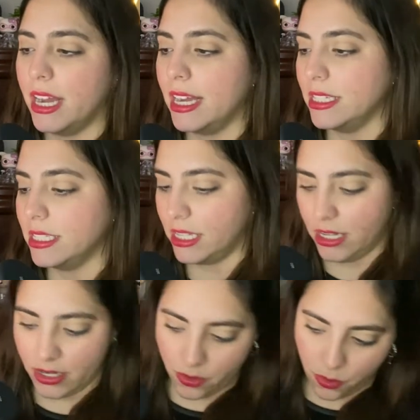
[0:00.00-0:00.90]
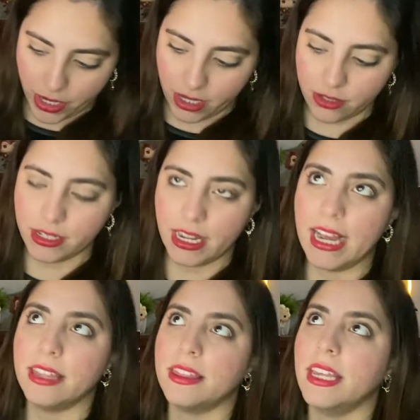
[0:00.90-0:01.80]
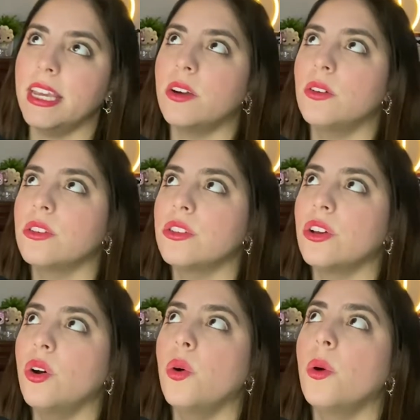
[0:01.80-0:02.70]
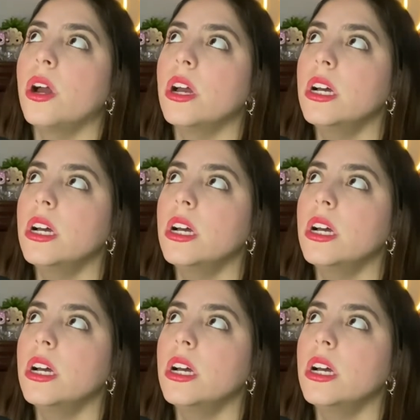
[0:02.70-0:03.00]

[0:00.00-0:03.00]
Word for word: And uh, what else? I think also